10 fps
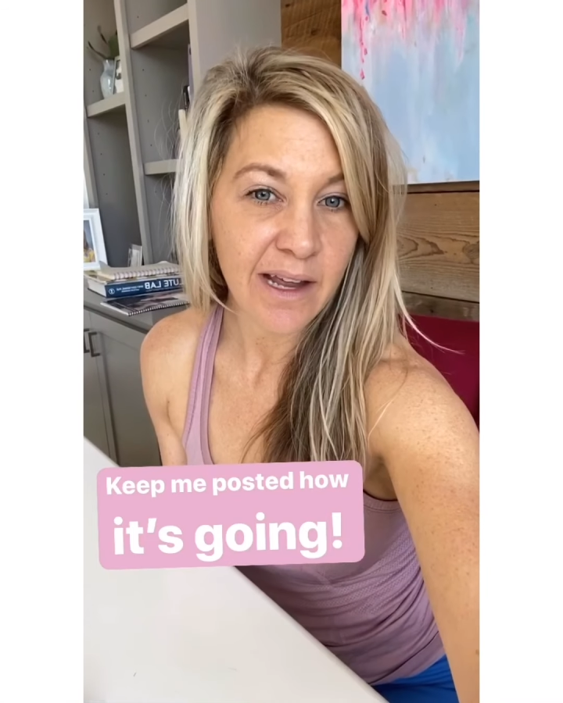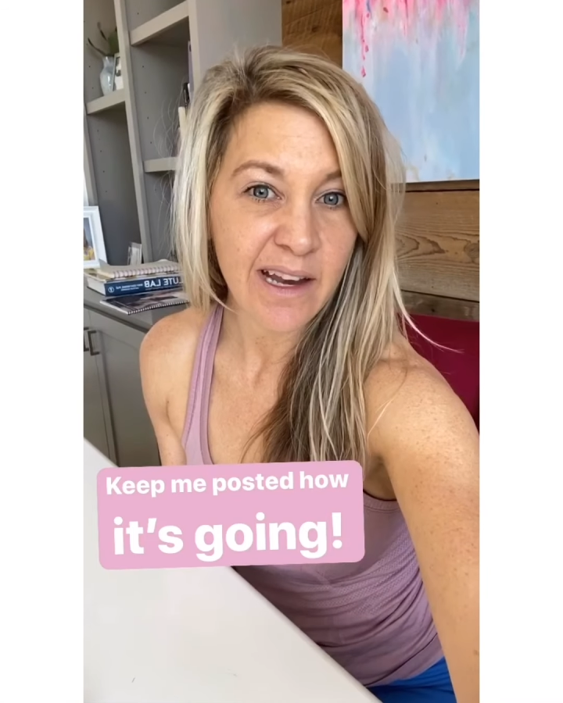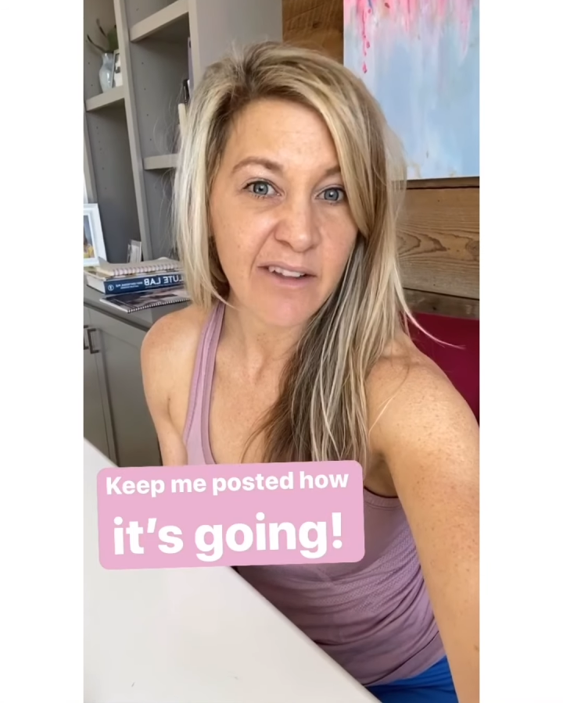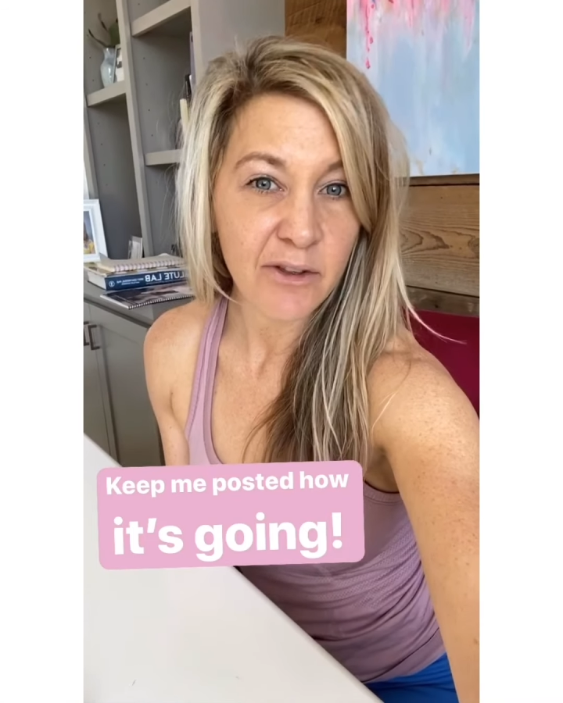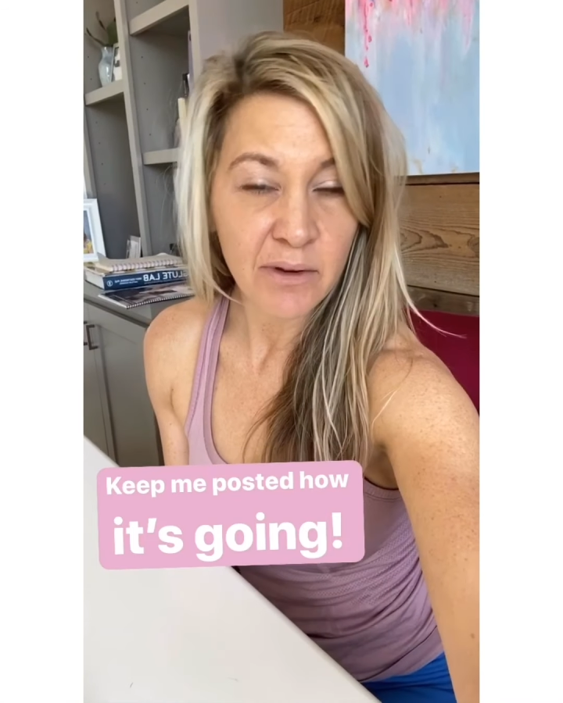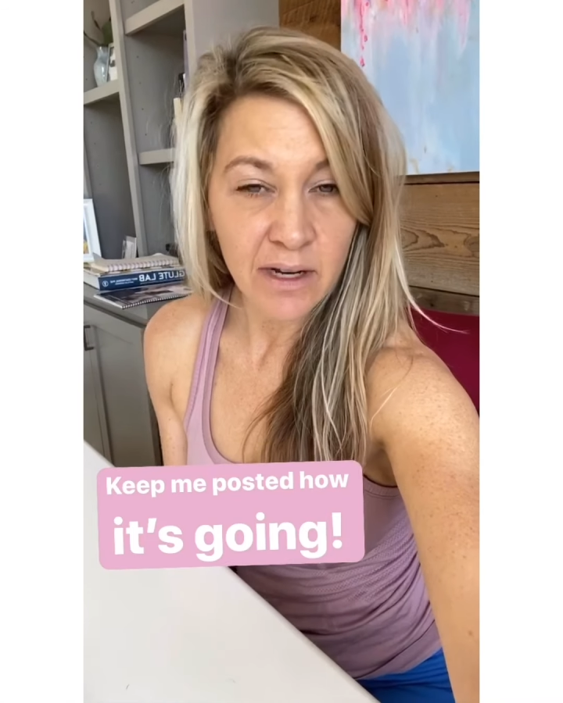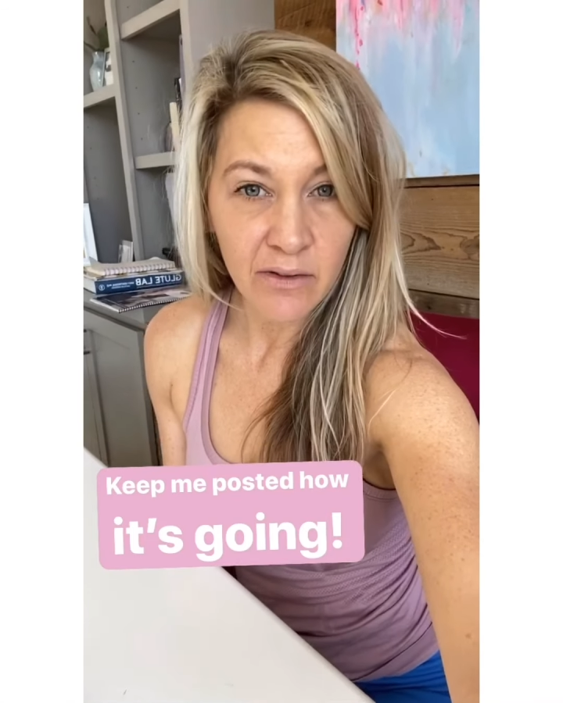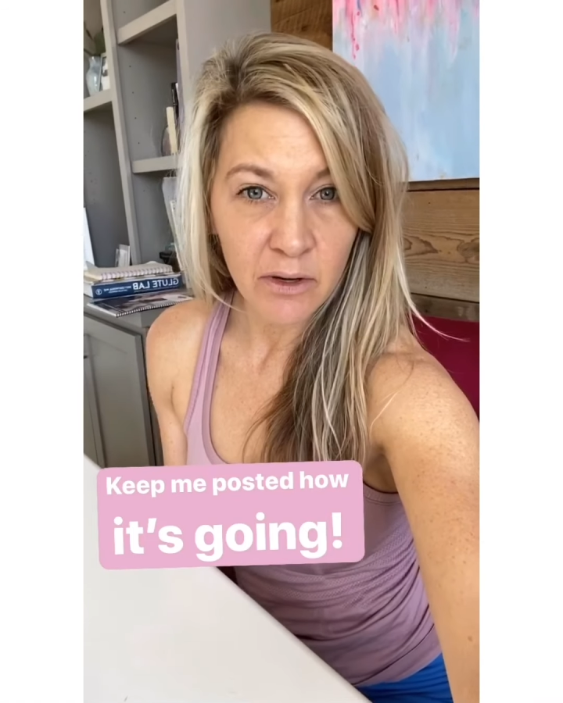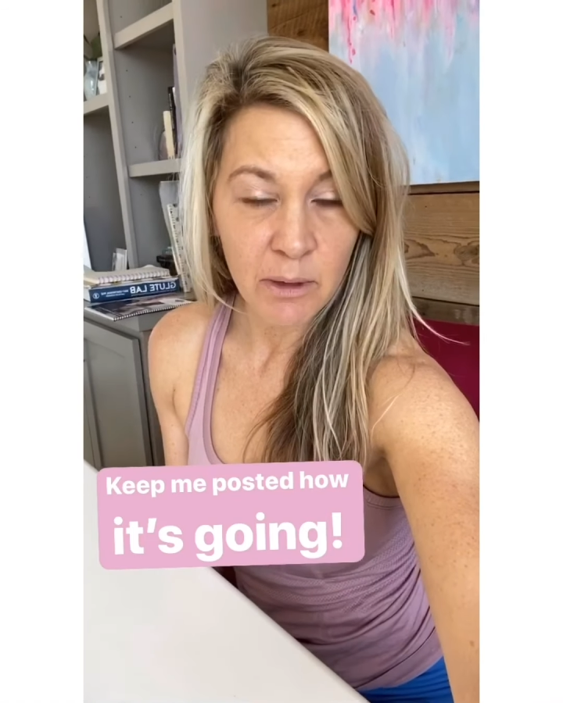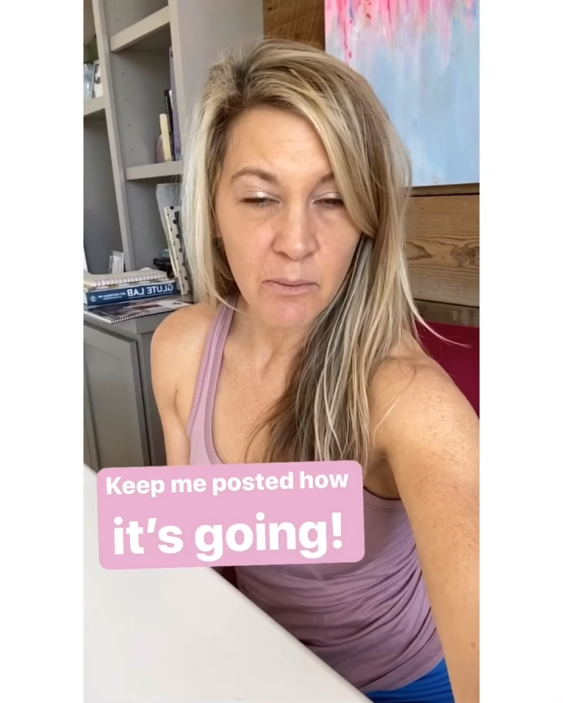And if you need a
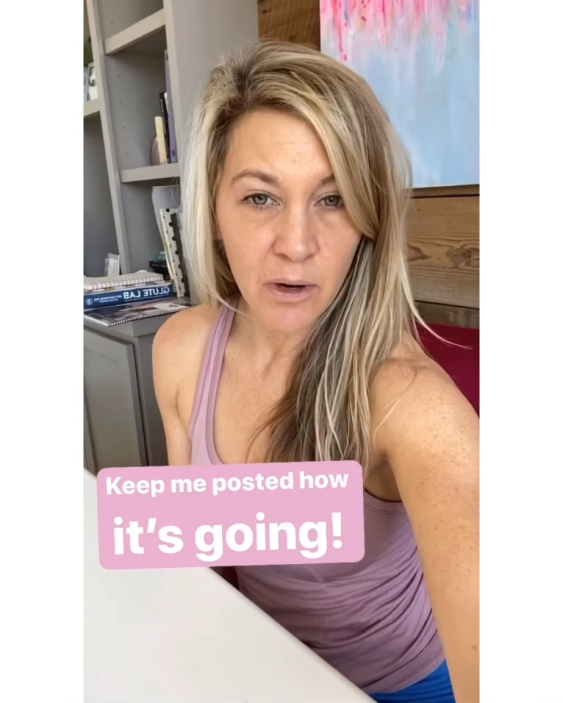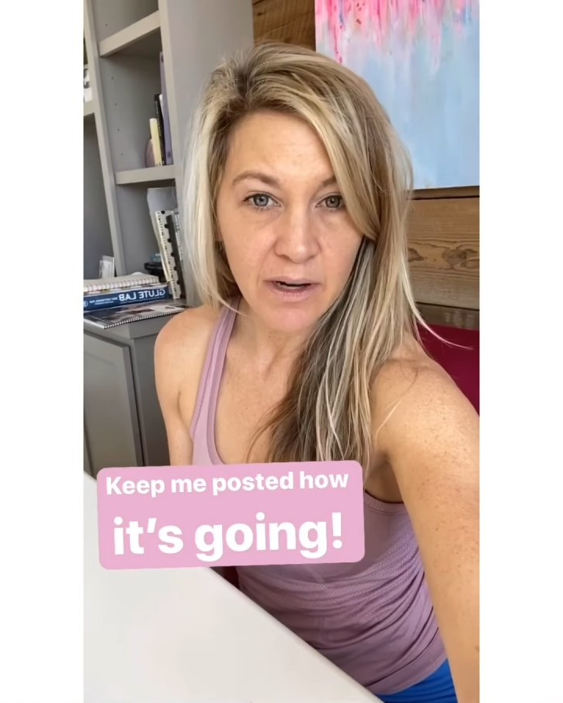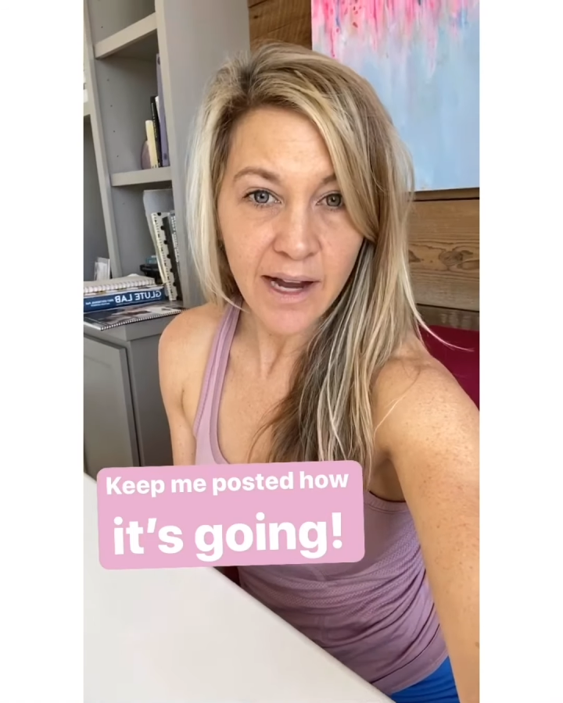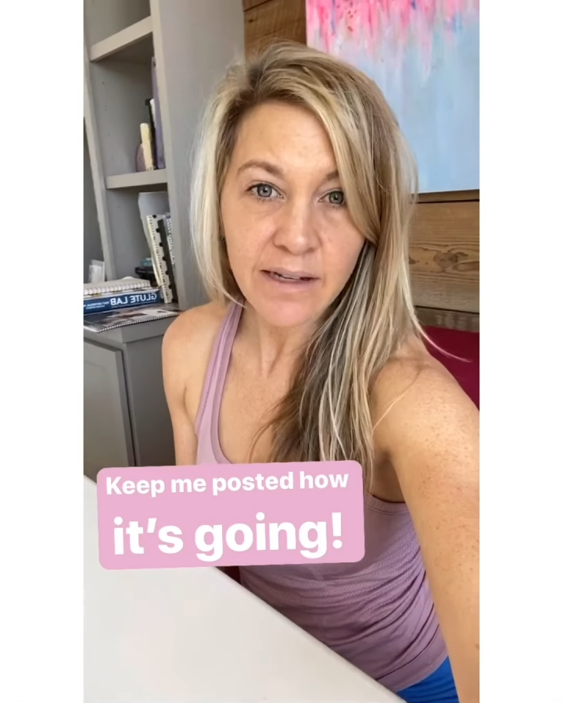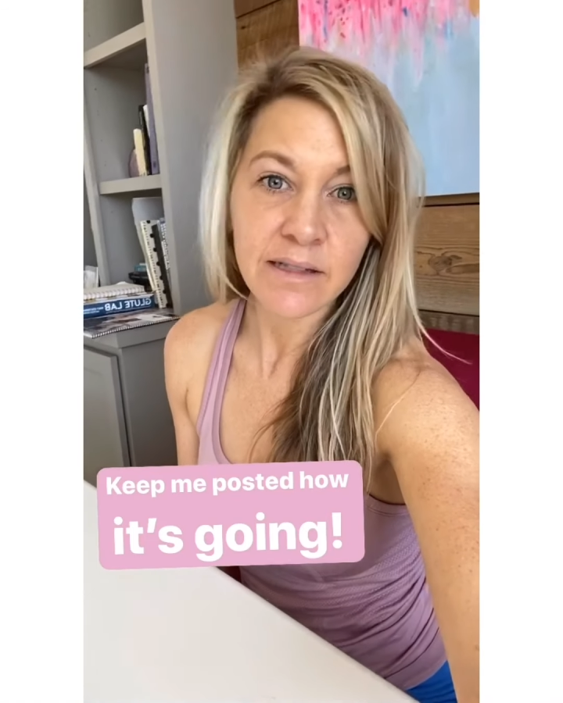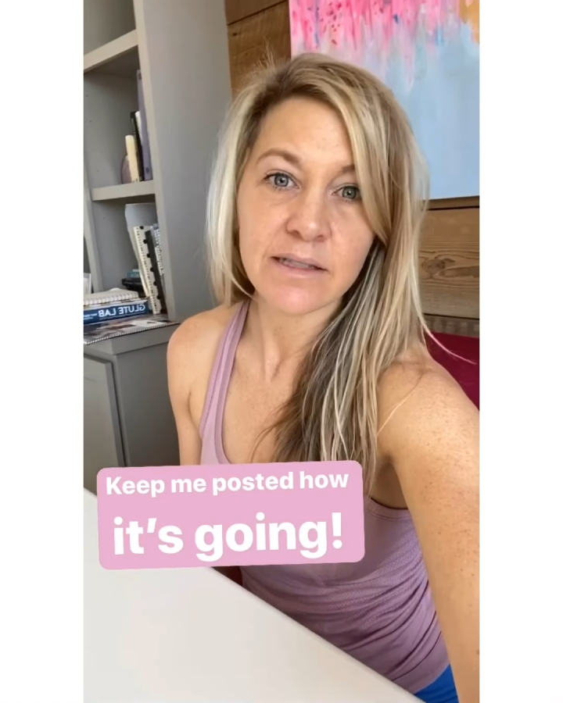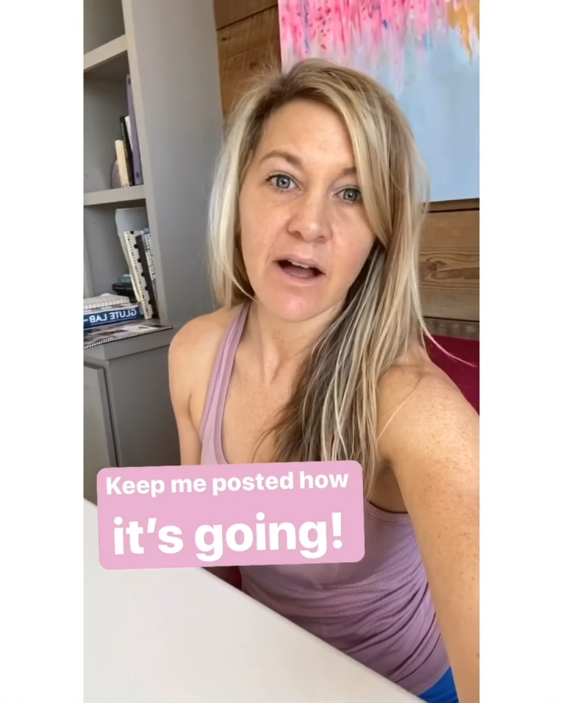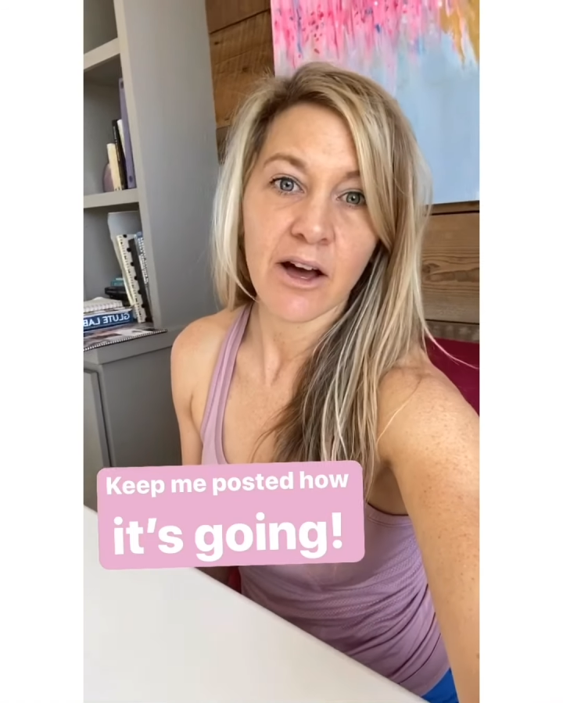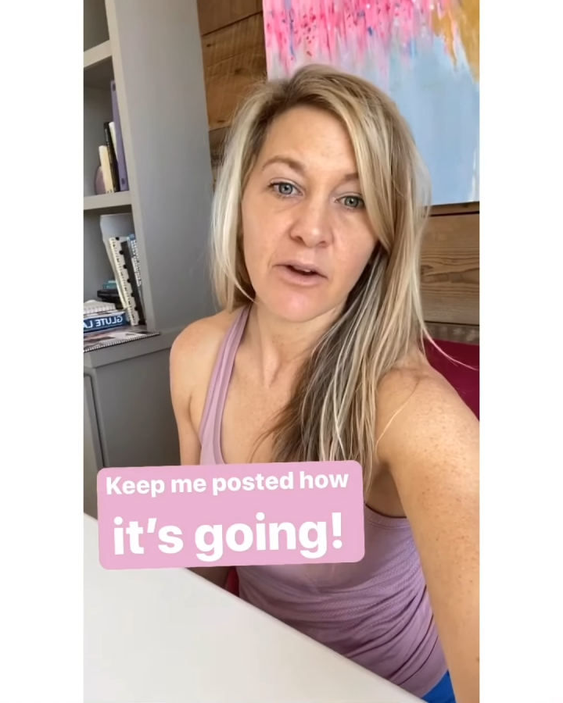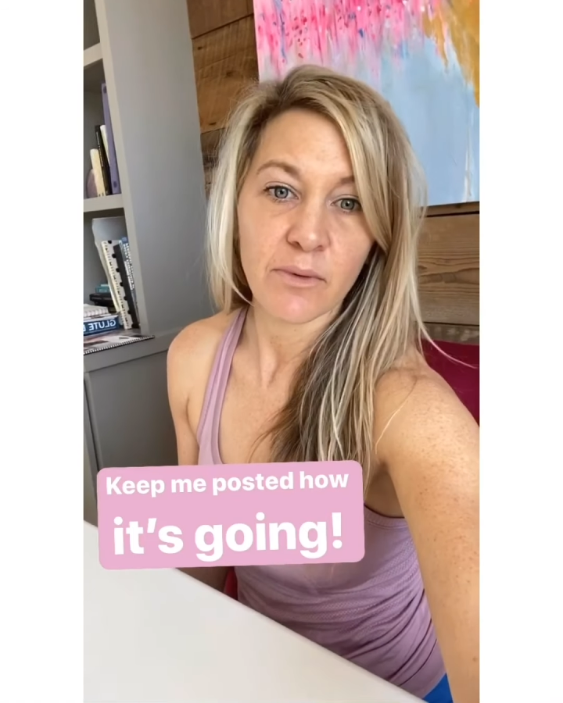little bit more guidance on